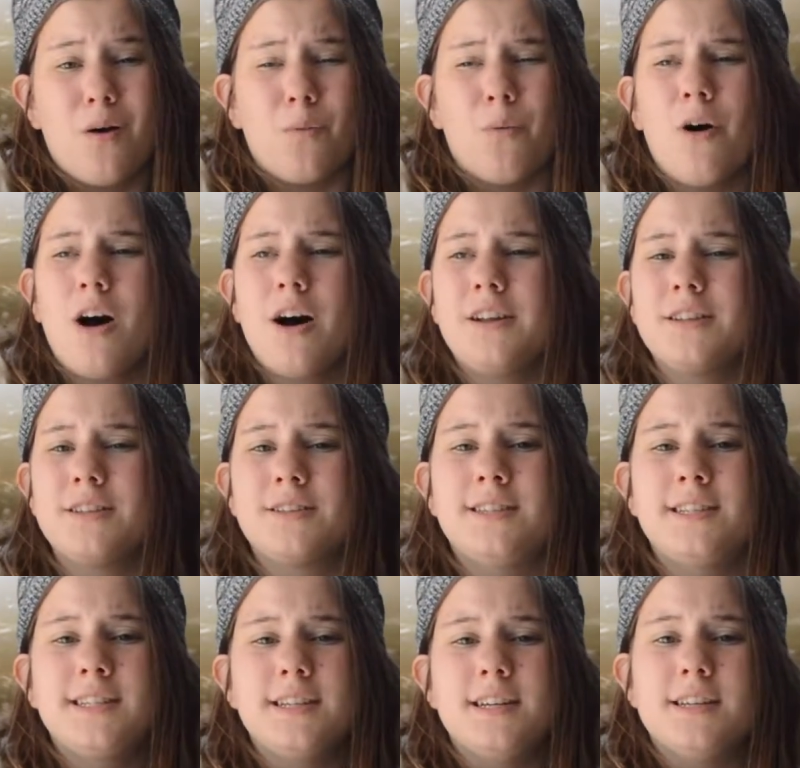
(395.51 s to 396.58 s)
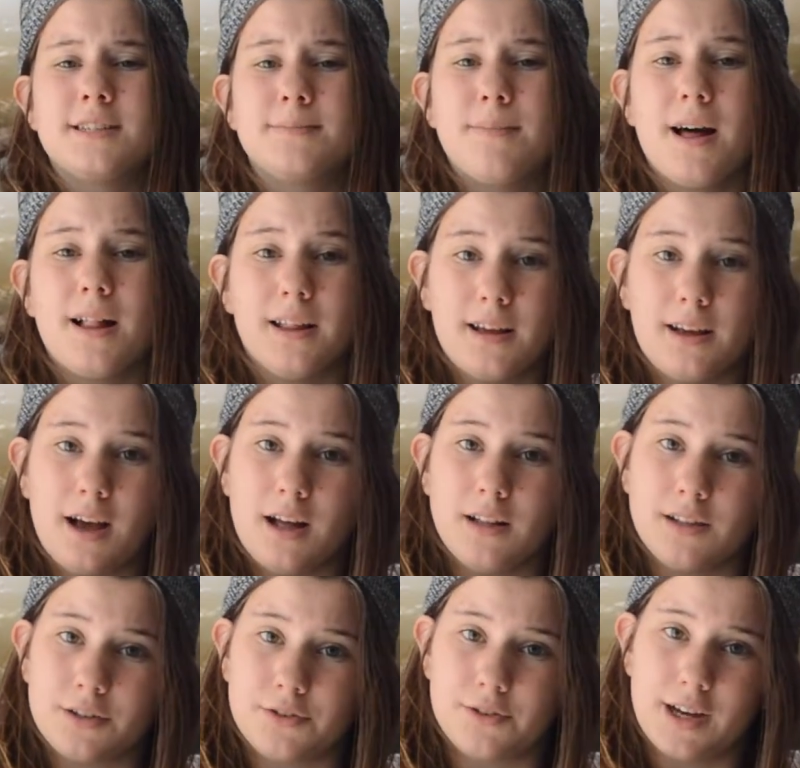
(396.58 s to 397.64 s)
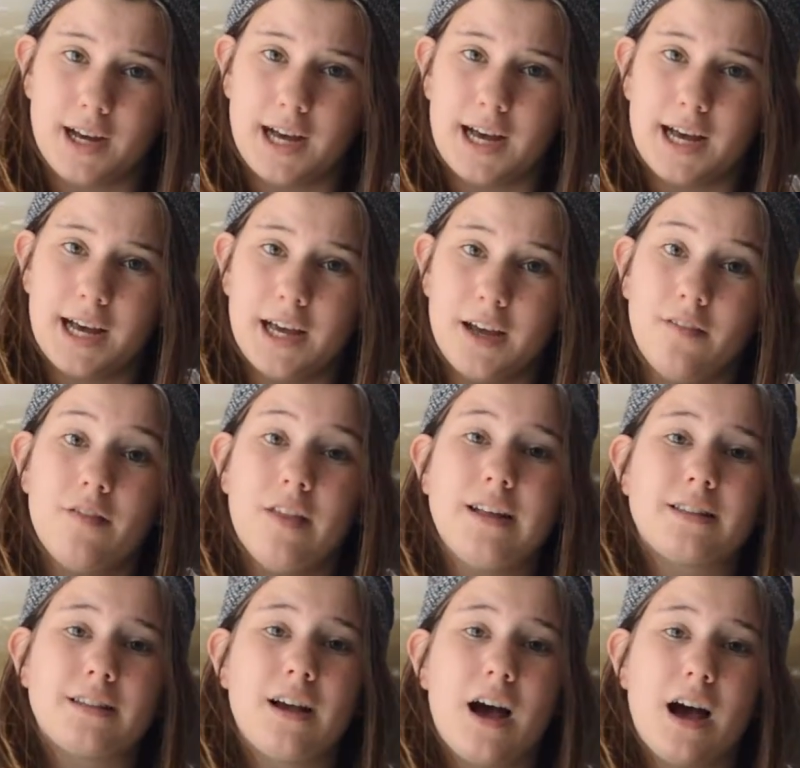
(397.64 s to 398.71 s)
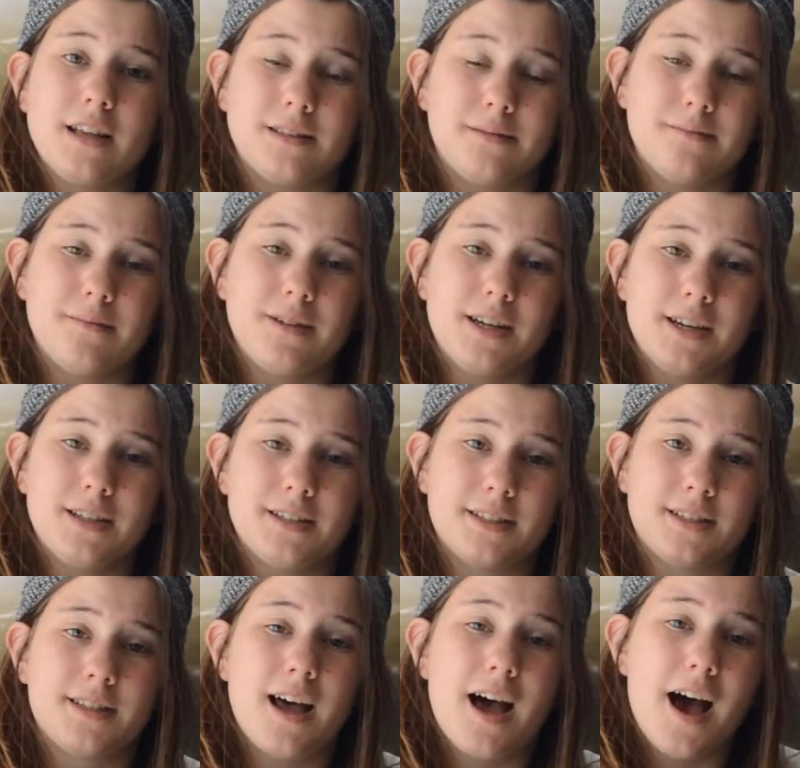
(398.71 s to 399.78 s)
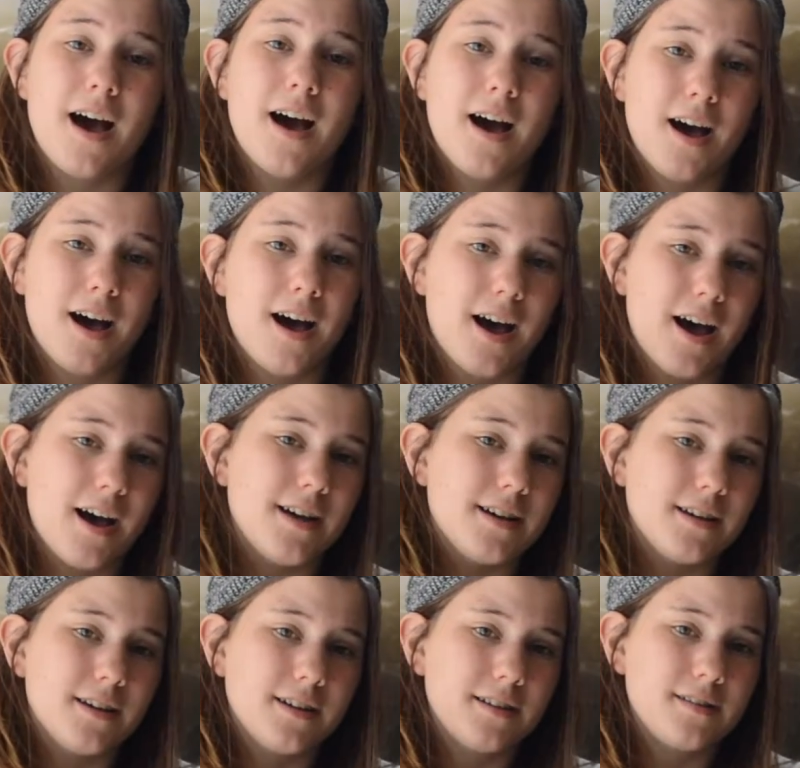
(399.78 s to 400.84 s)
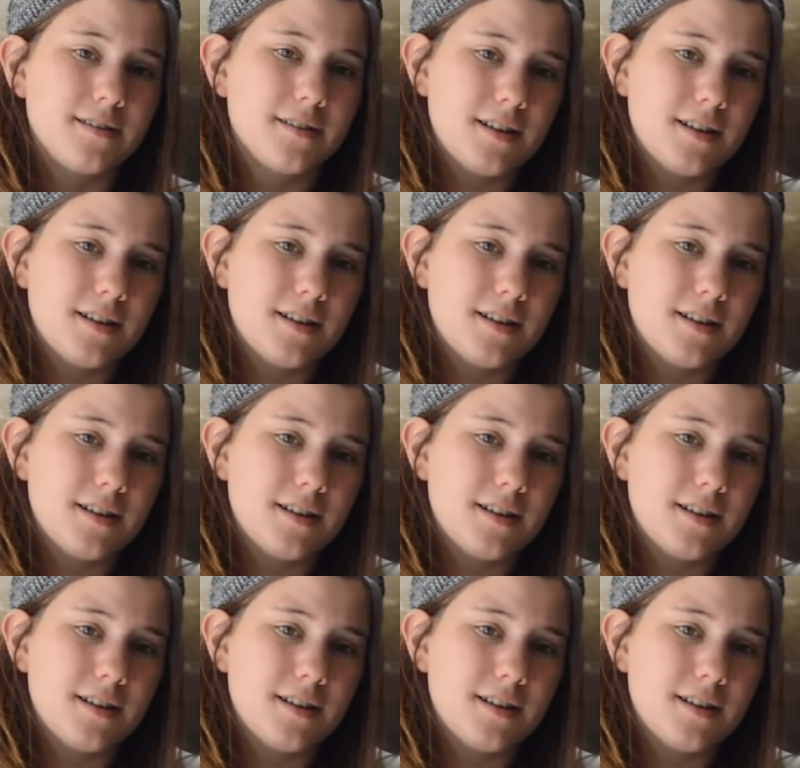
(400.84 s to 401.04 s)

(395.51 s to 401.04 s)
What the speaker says: What is this melancholic drive that's causing me to sigh?